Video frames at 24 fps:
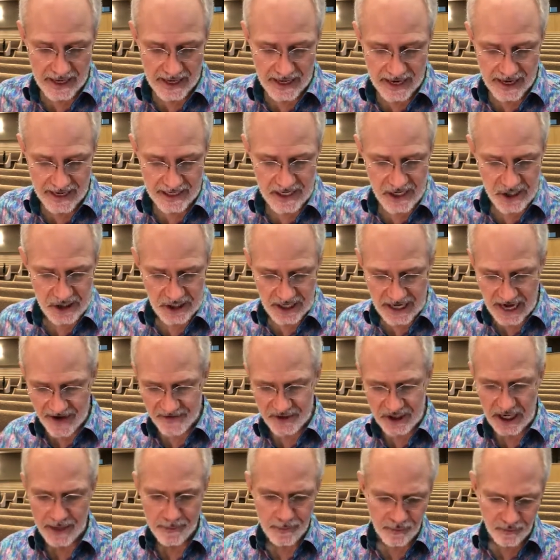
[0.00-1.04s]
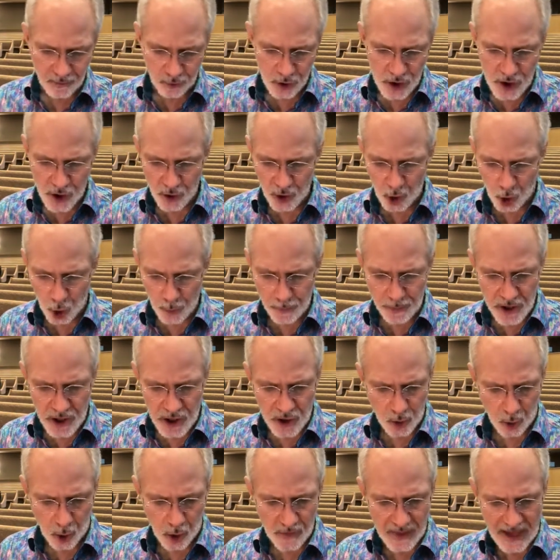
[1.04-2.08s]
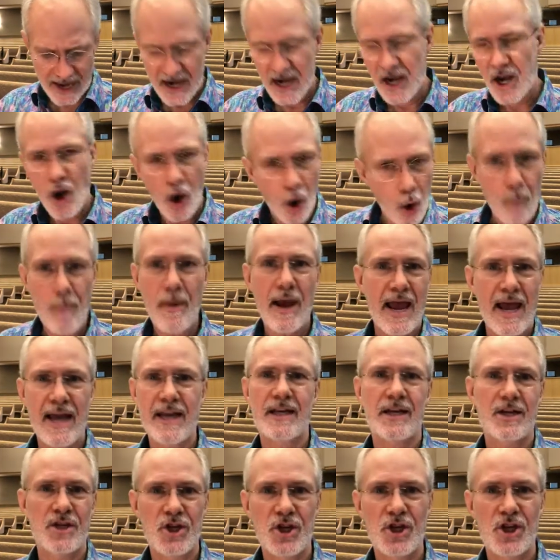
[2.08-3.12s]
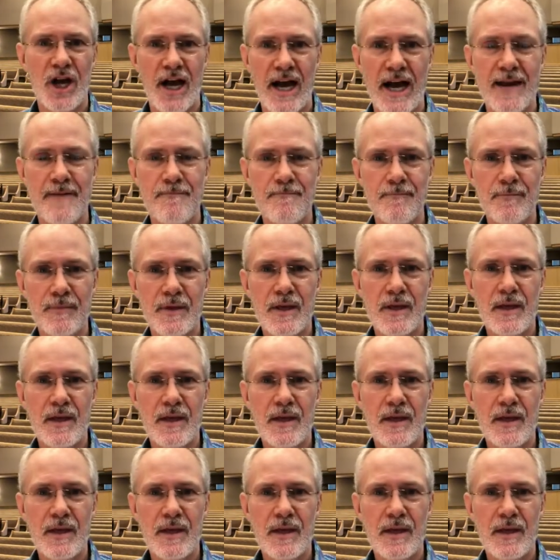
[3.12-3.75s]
And He said, I've set before you an open door that no man can shut.